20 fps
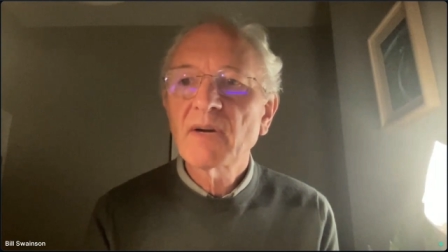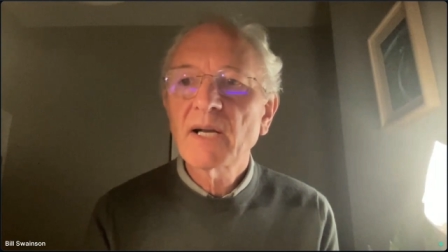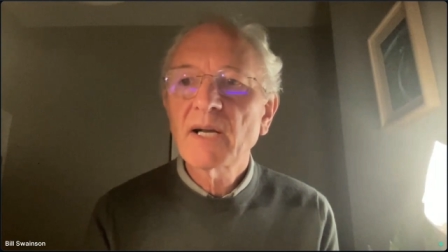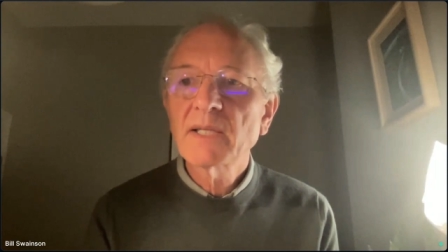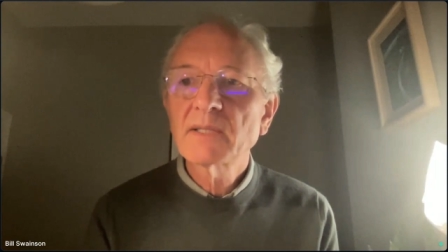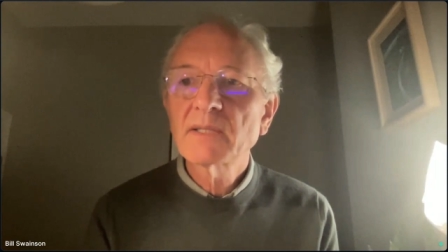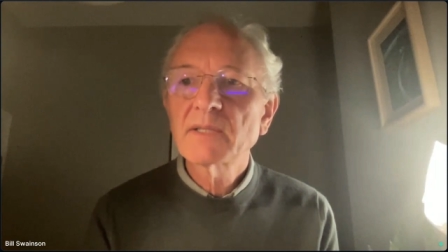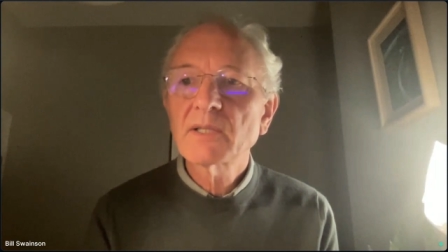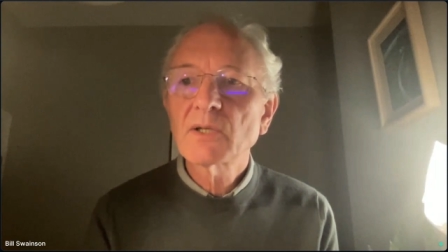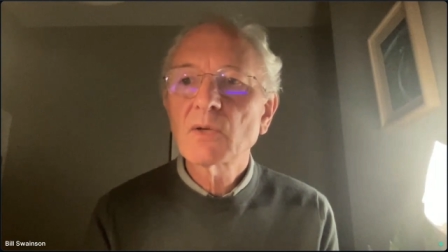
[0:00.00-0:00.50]

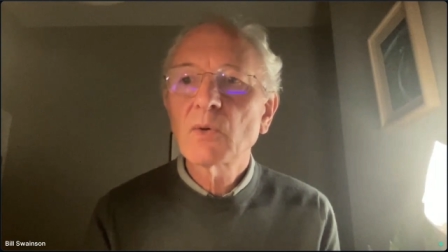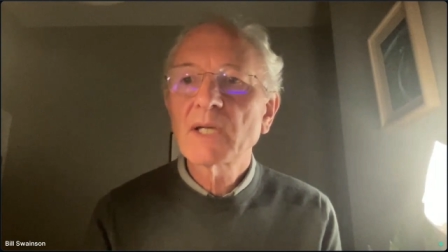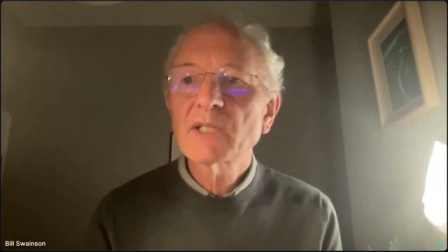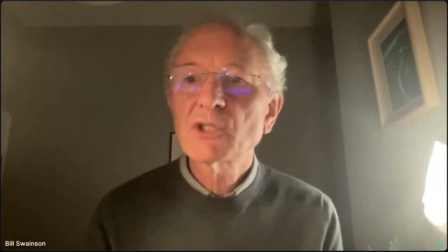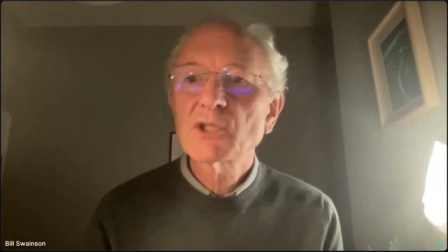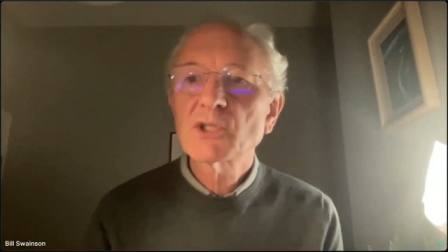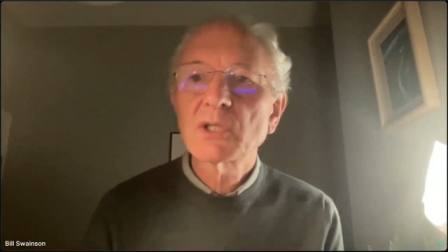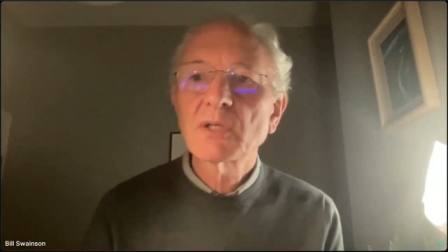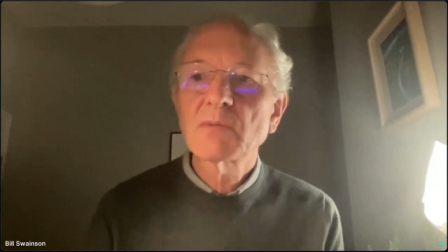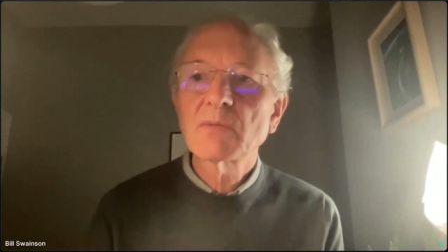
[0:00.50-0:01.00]
find the
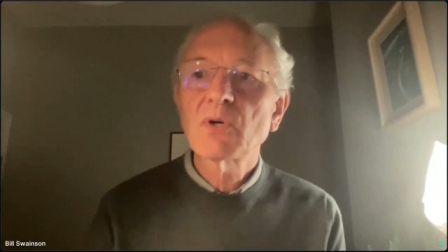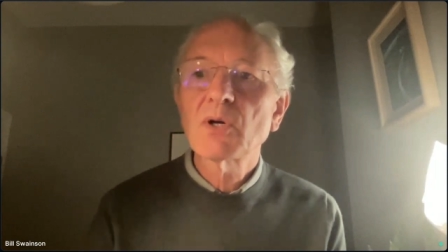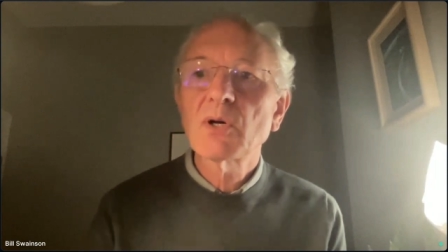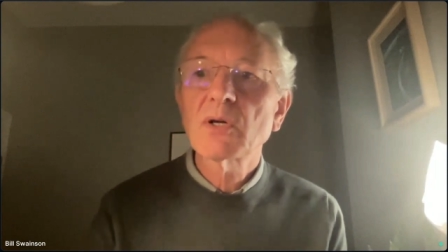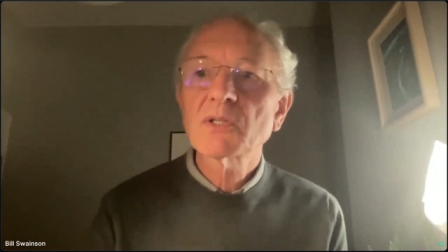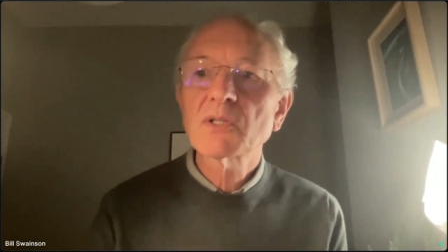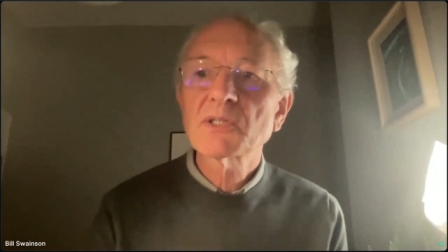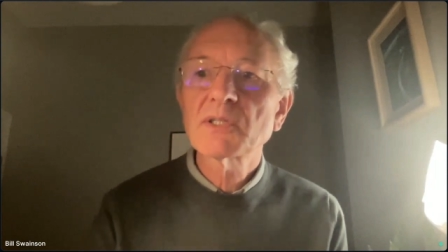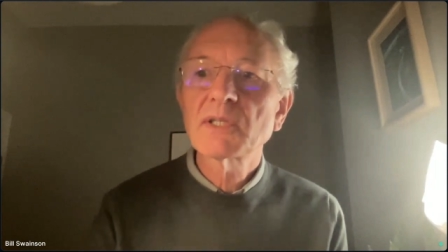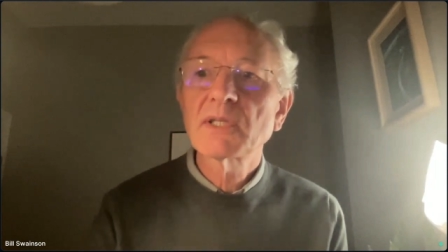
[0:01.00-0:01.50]
question
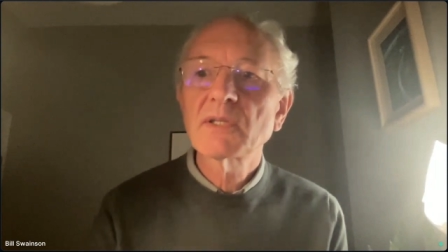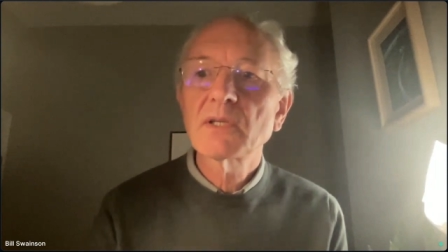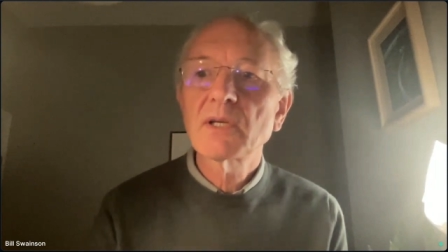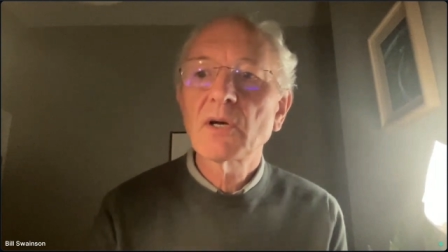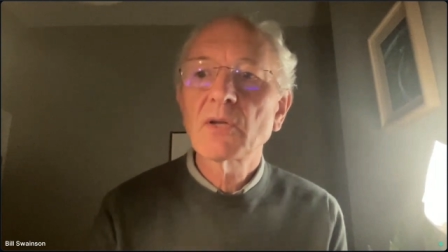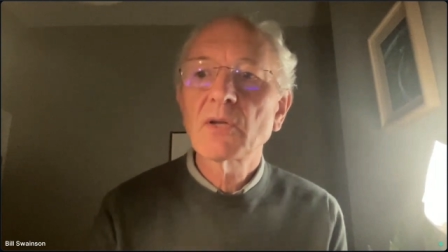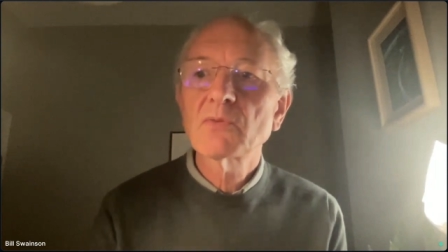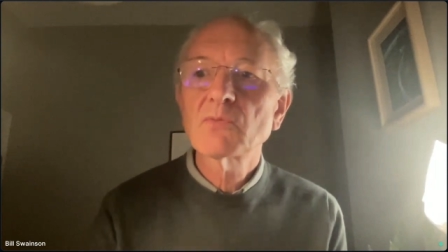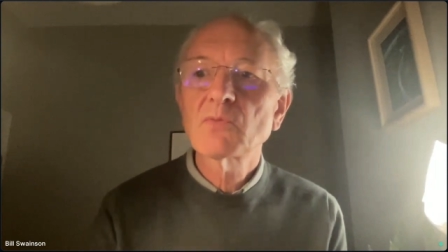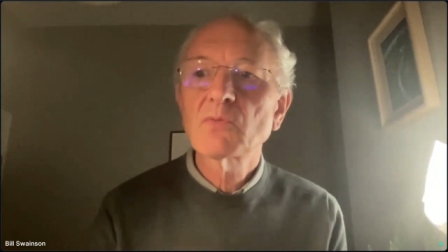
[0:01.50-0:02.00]
box
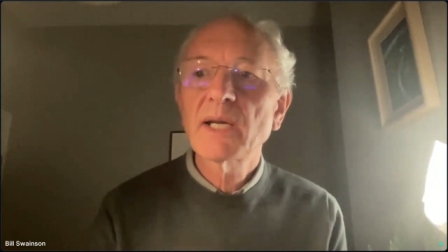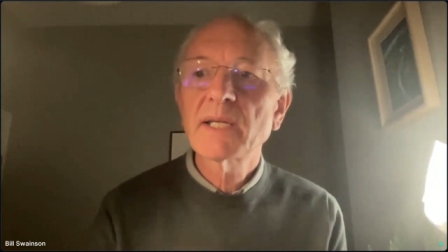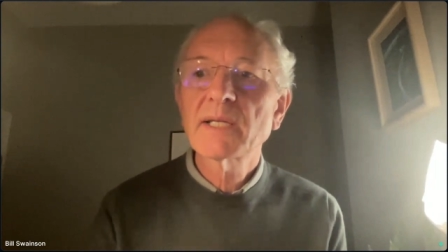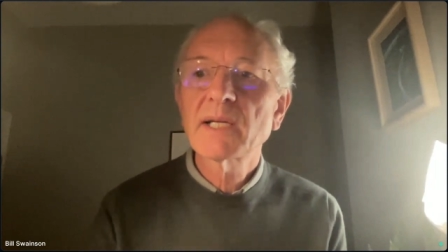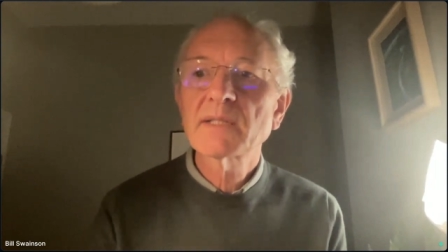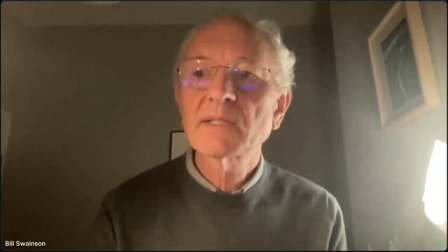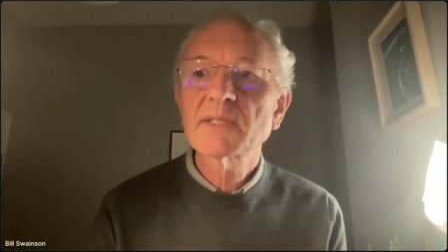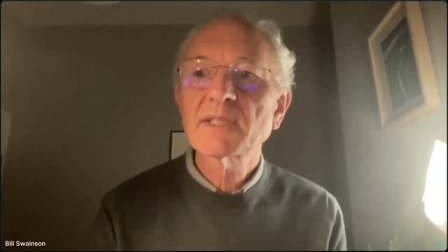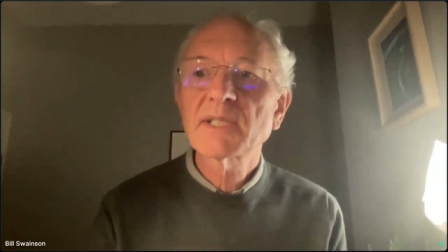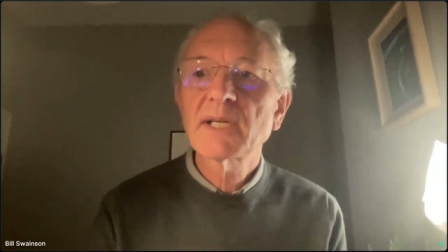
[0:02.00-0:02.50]
on the
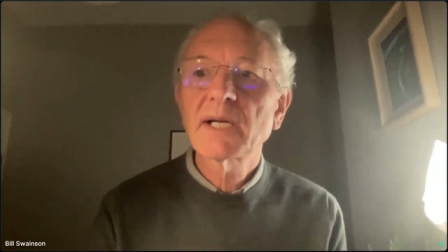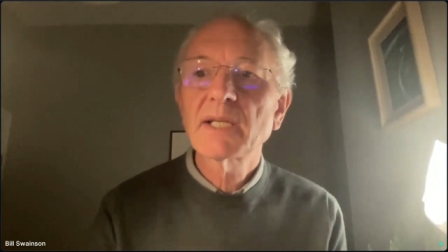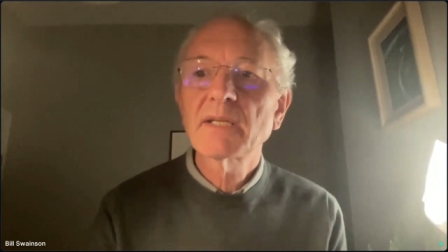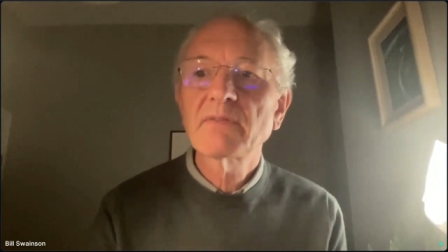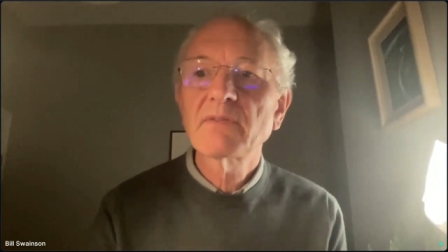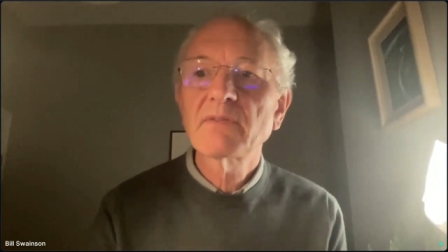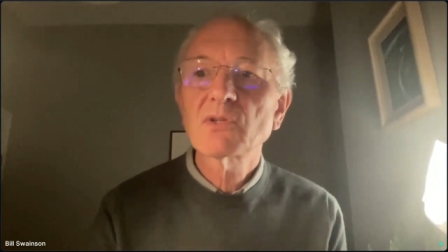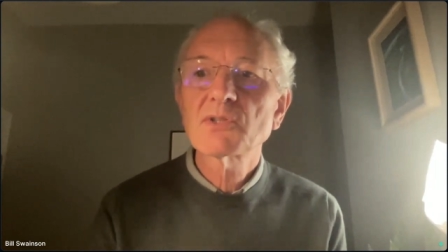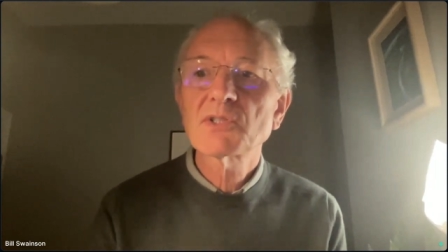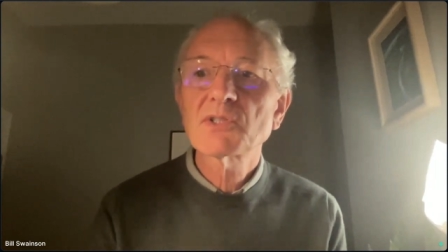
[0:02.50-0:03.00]
right-hand
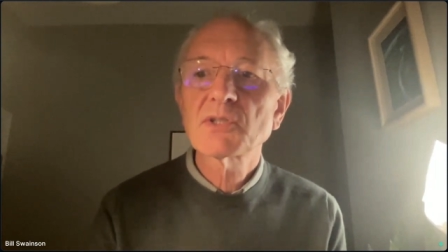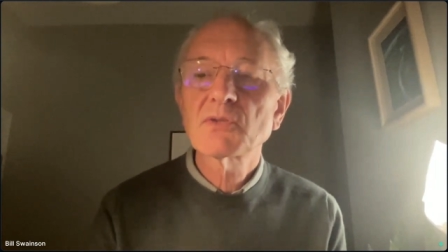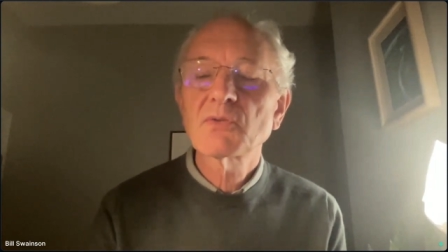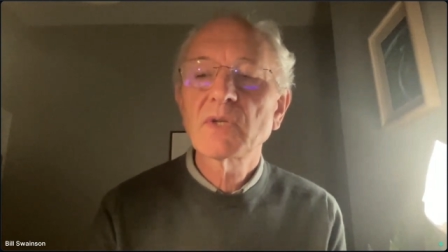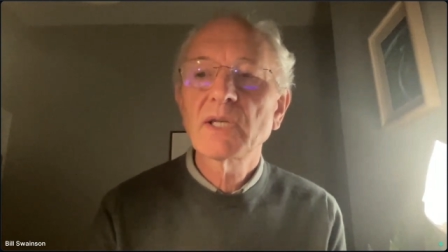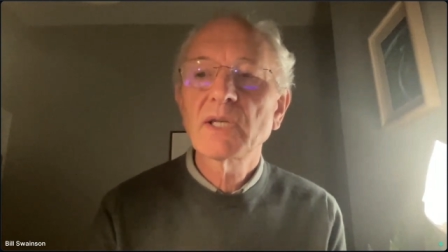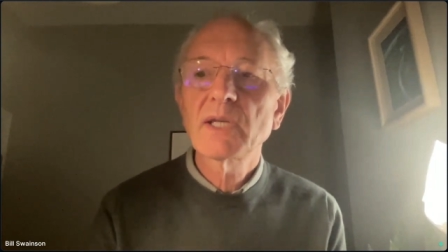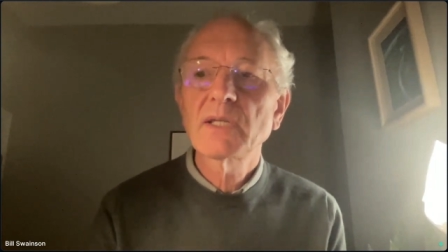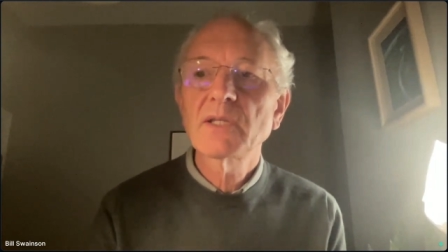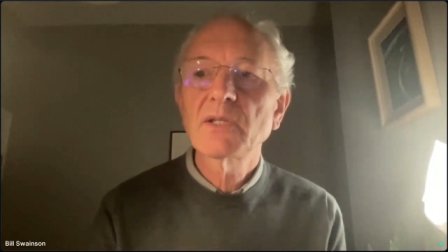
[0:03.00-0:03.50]
side of your
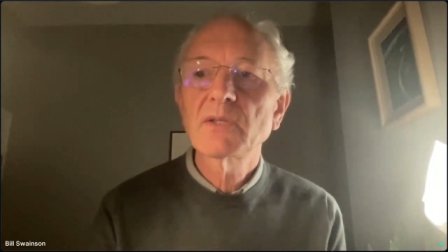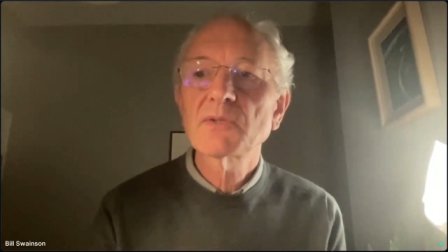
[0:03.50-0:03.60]
screen.